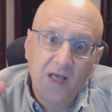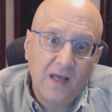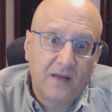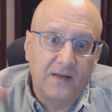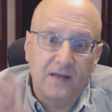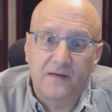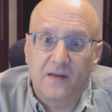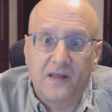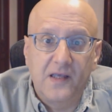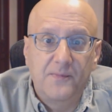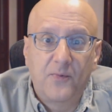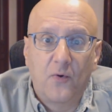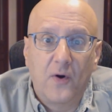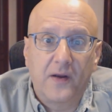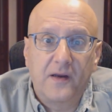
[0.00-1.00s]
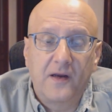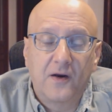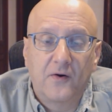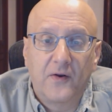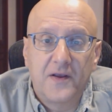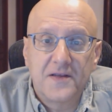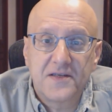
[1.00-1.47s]
I think the key point
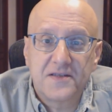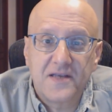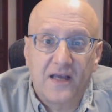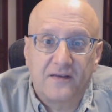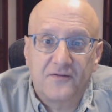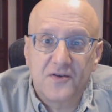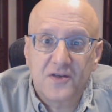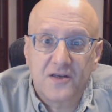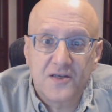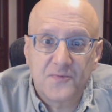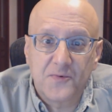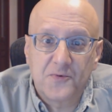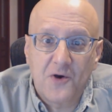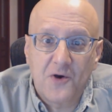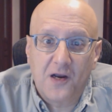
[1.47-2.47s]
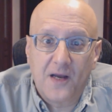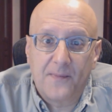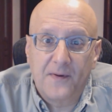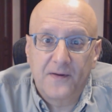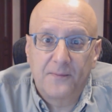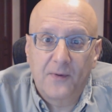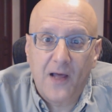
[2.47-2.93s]
here is that just because we it
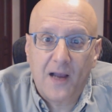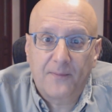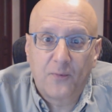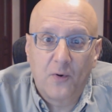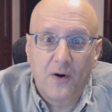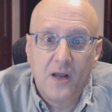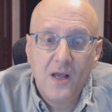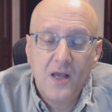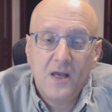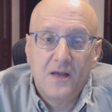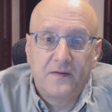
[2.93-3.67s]
up on the blackboard